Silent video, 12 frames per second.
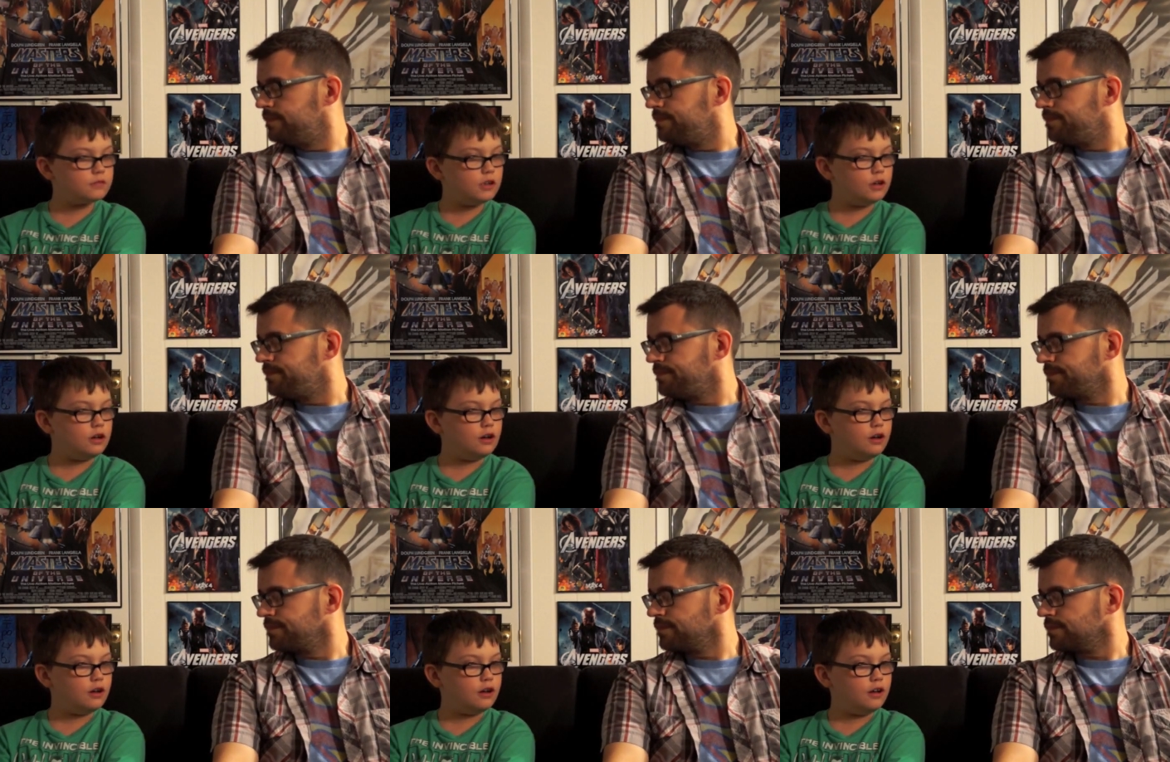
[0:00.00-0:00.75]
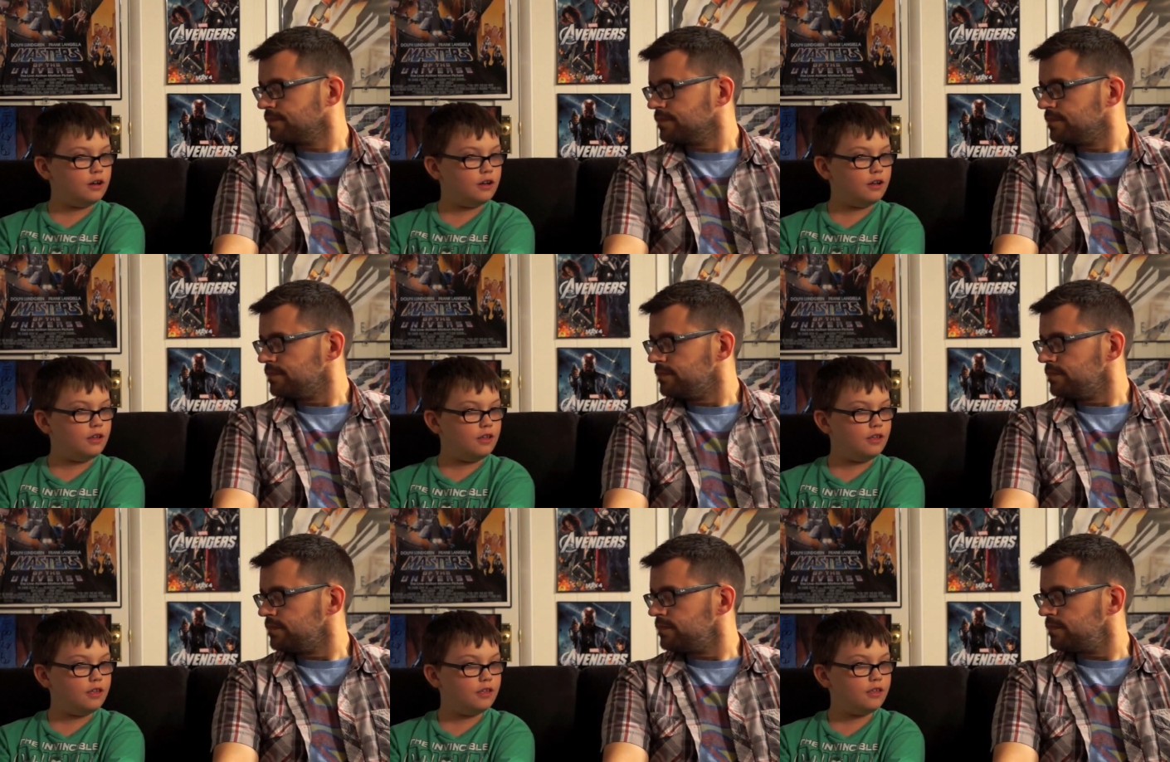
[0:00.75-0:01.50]

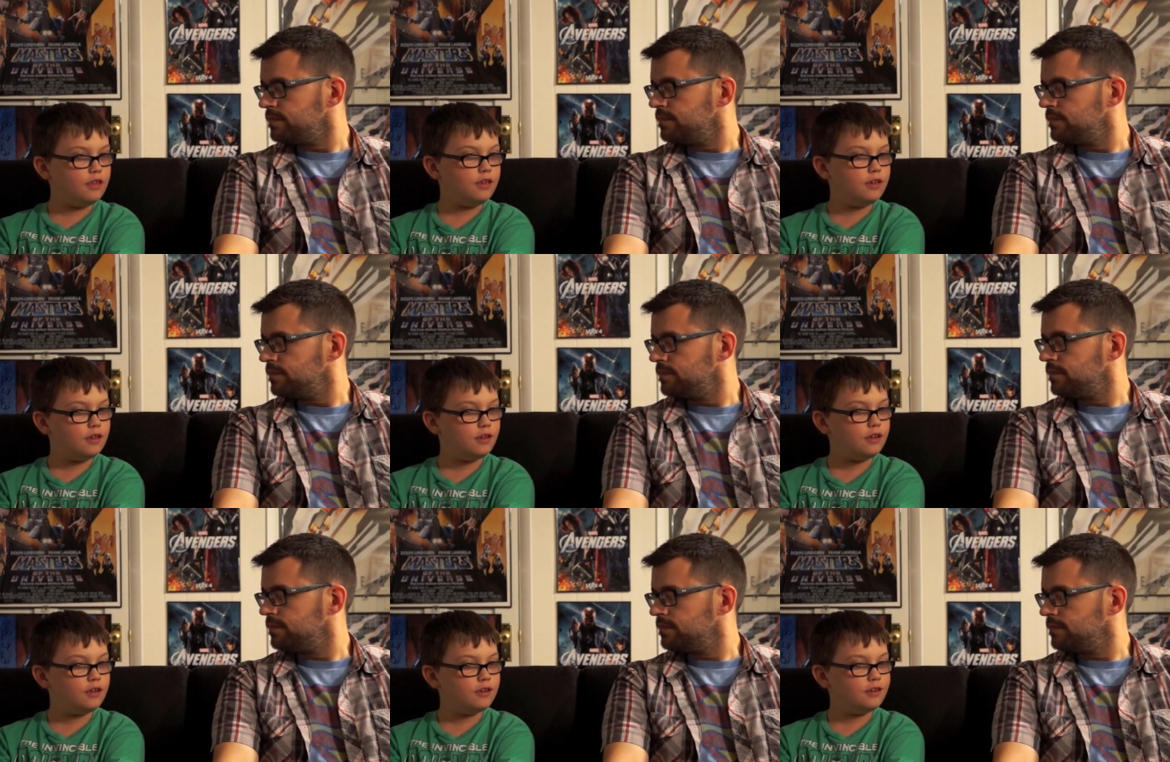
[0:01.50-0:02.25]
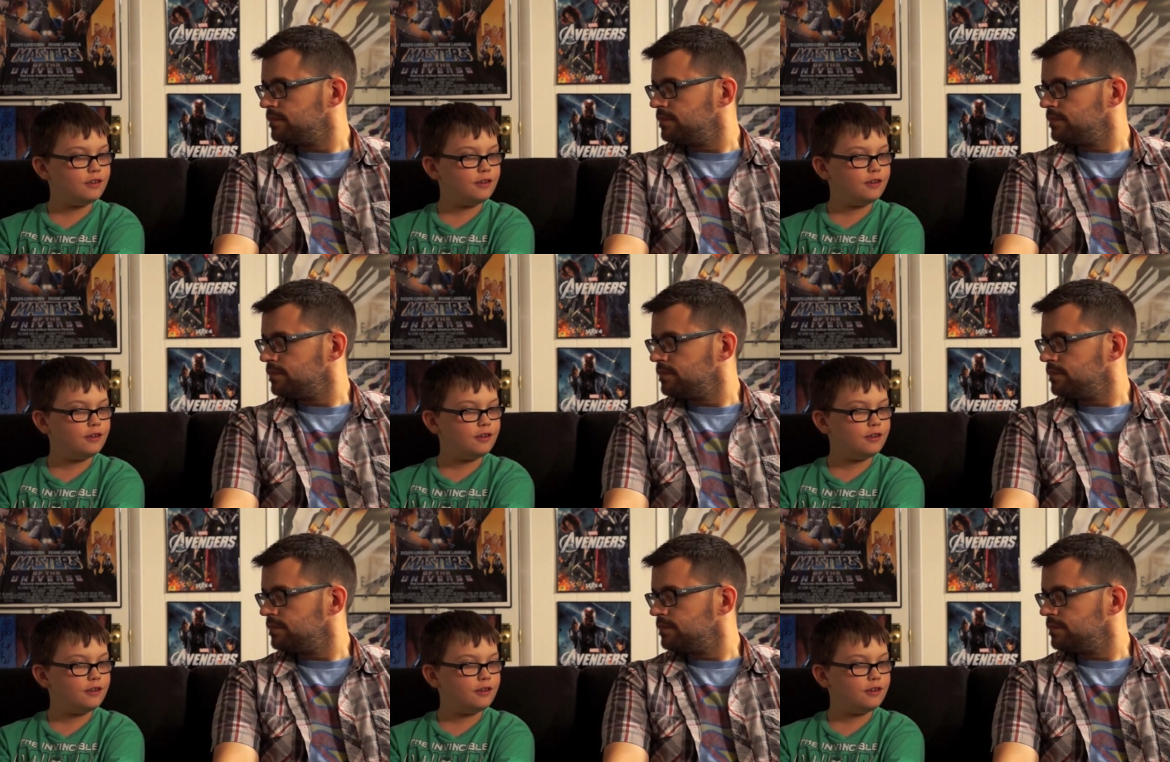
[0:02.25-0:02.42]
(silence)